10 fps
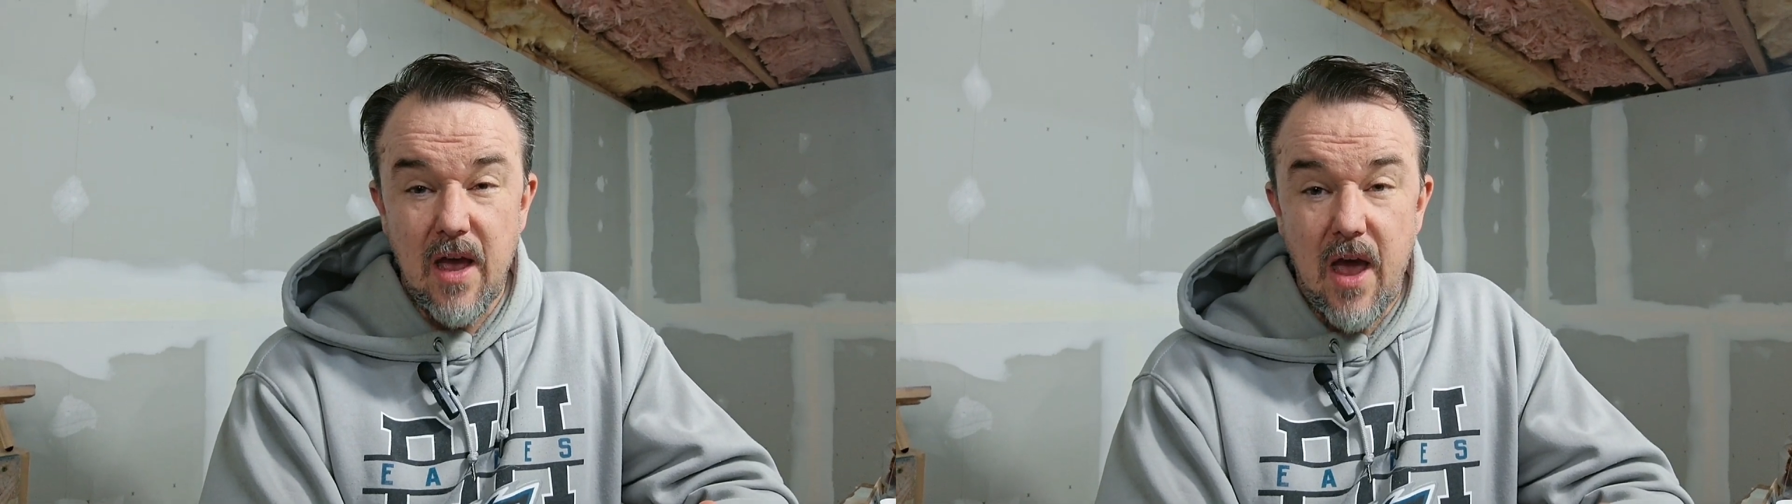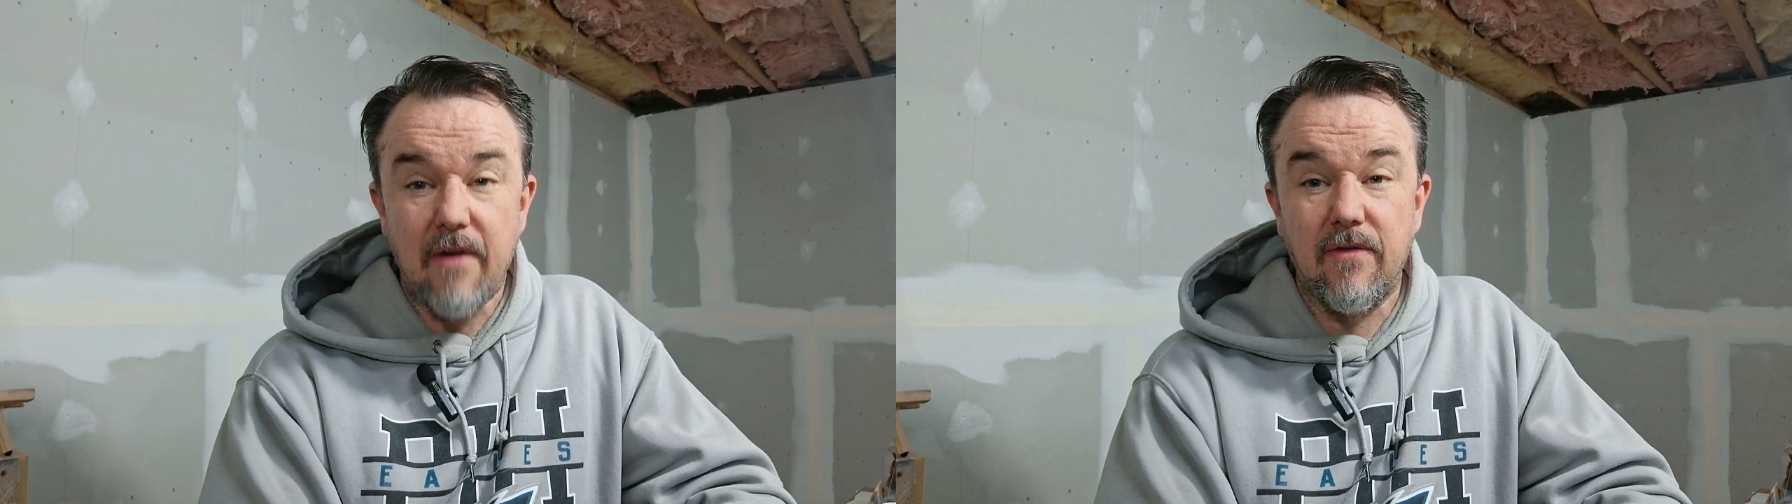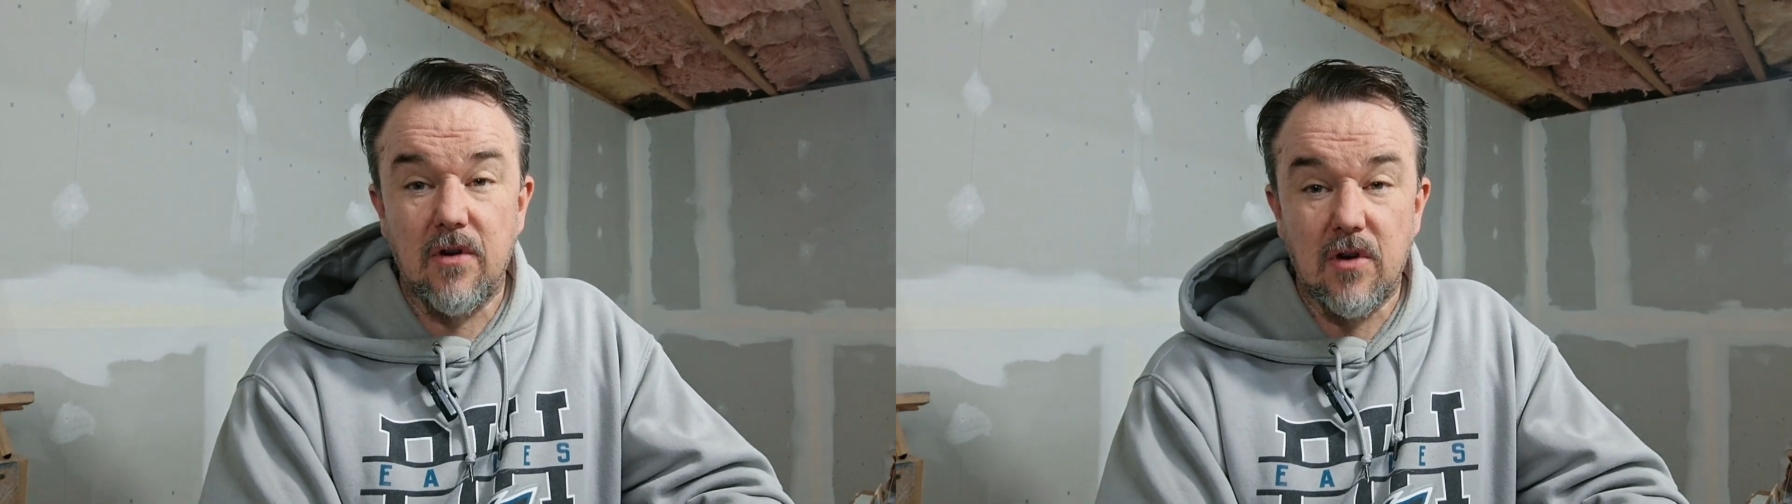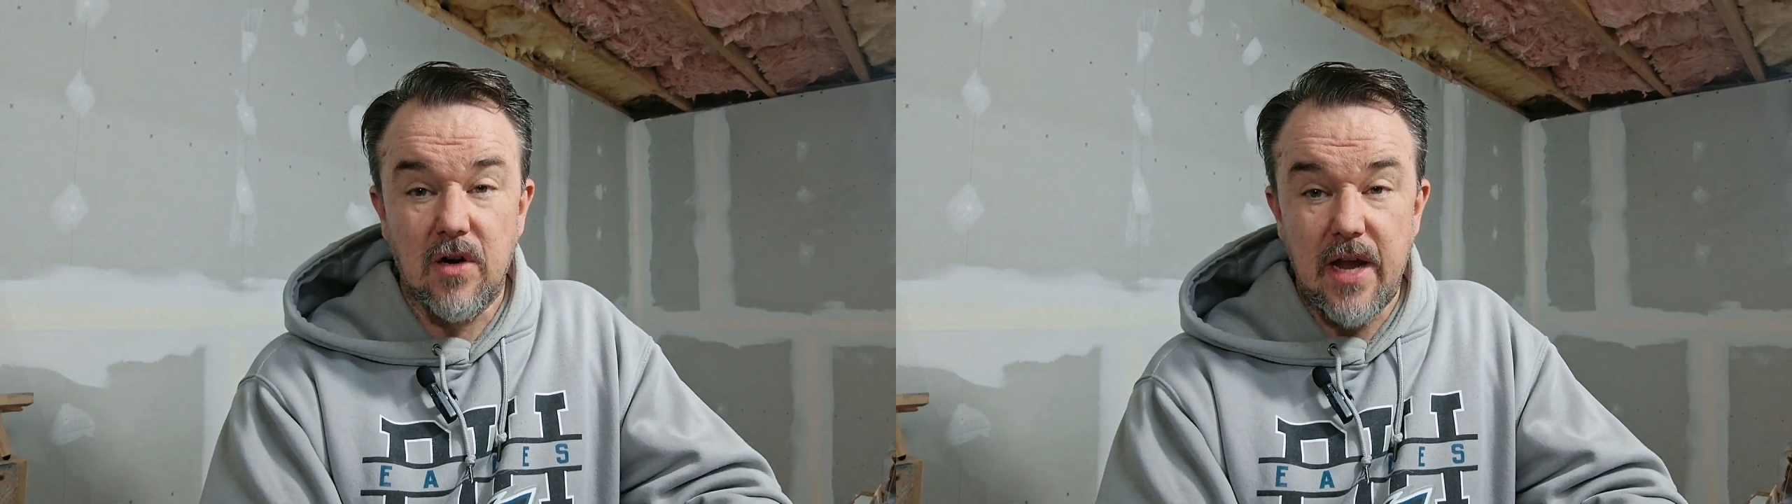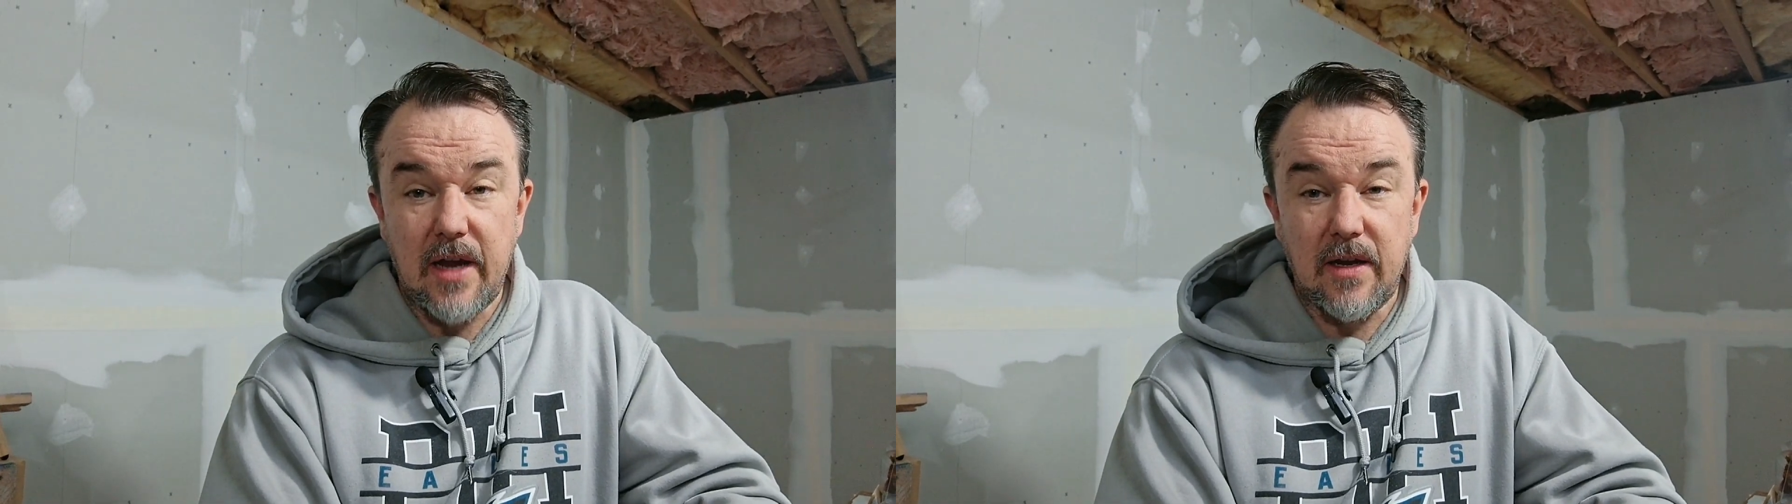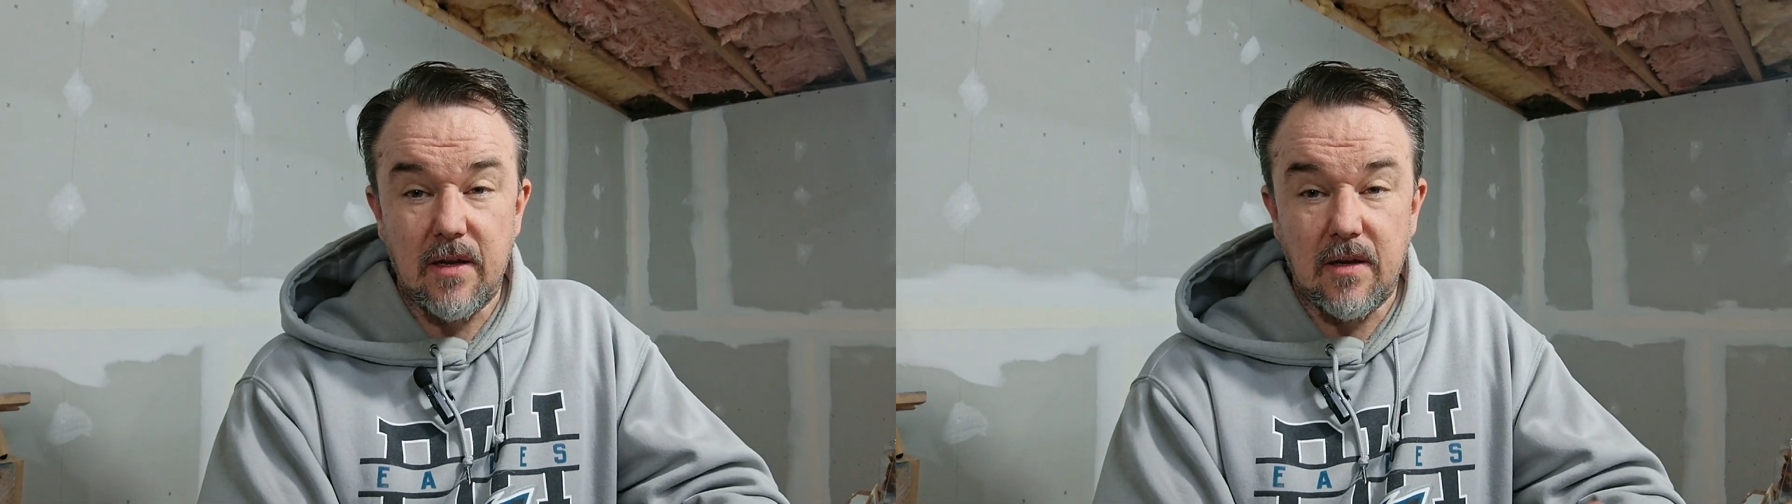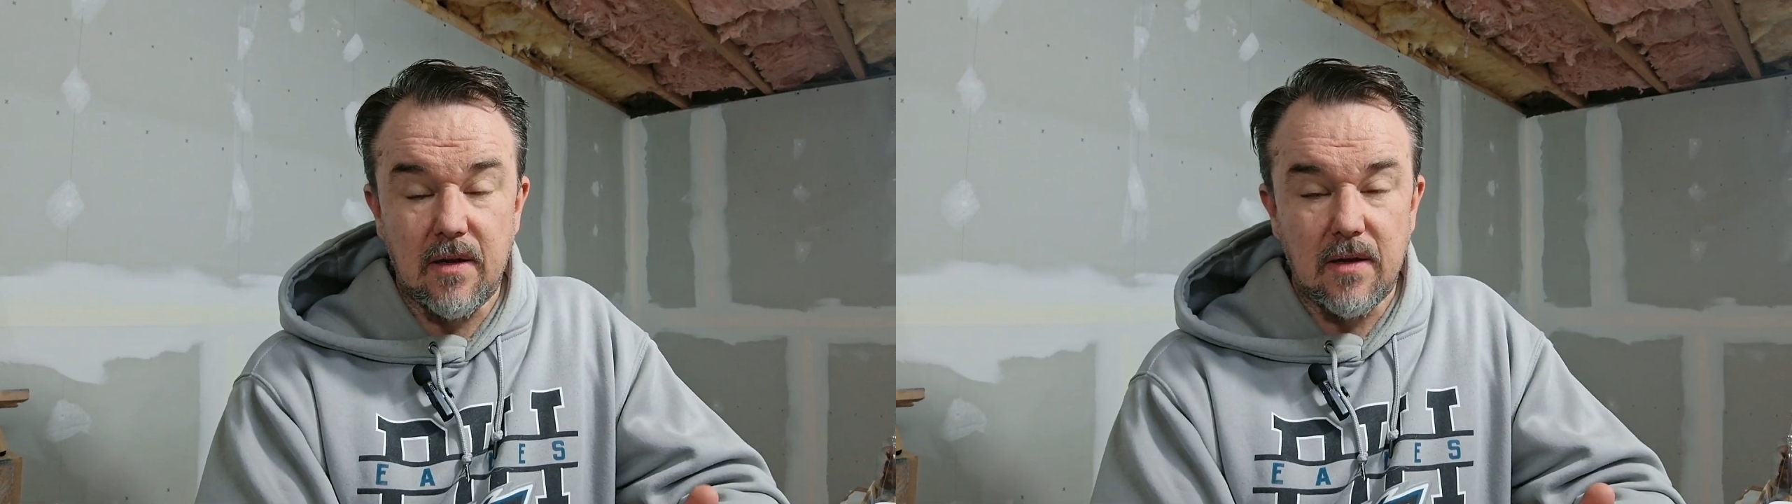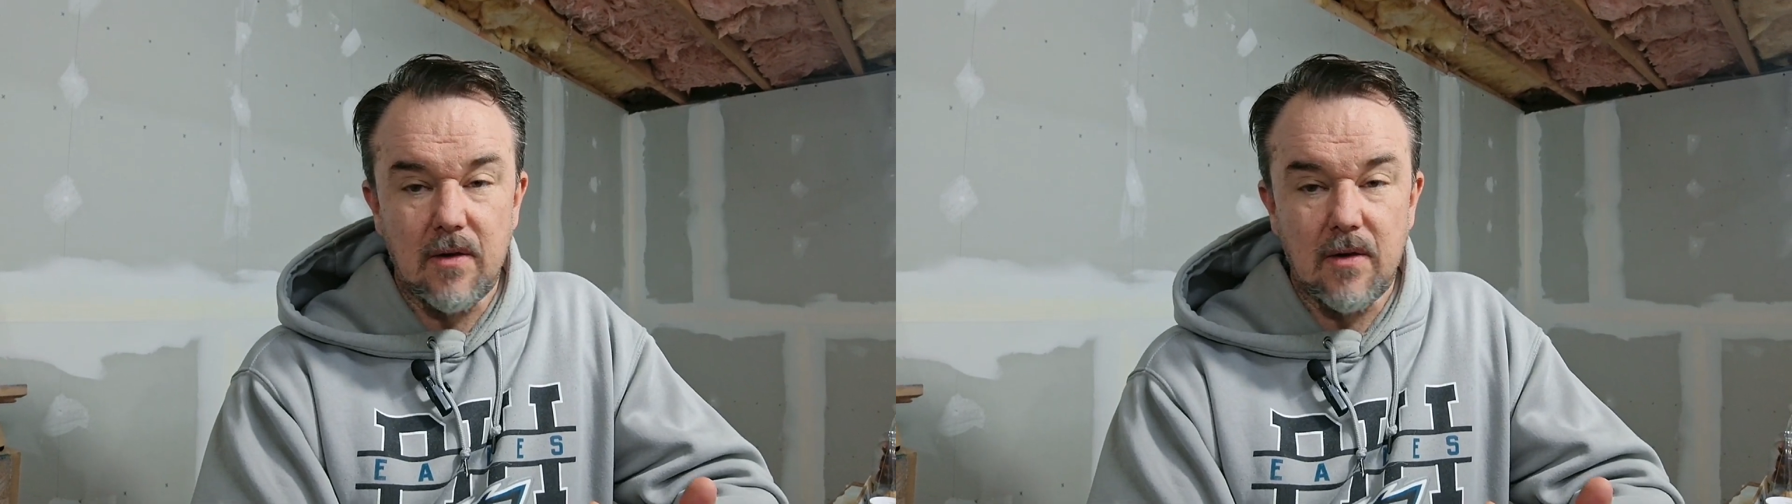ever created,